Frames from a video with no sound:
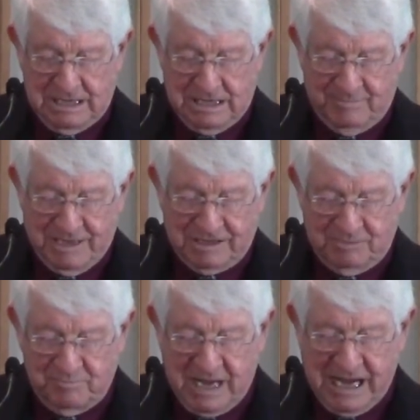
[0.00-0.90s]
about
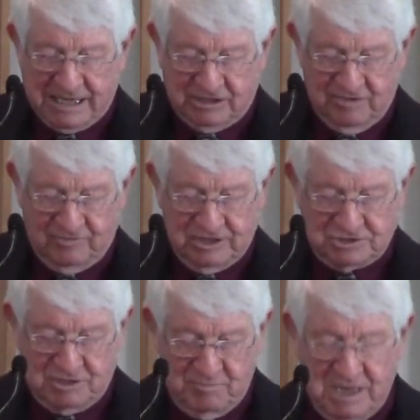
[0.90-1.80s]
the
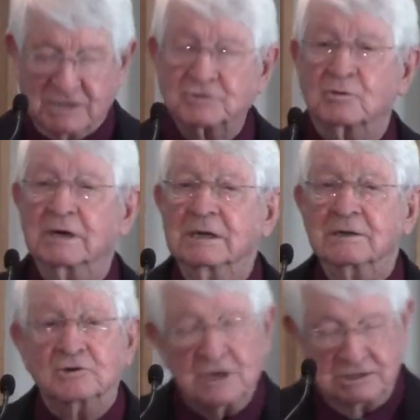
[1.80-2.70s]
activities, the ministry, and
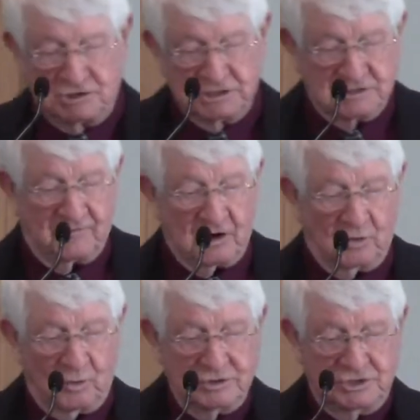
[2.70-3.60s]
the teachings of our
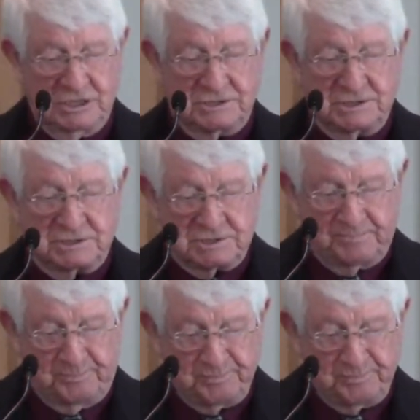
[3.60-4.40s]
Lord Jesus.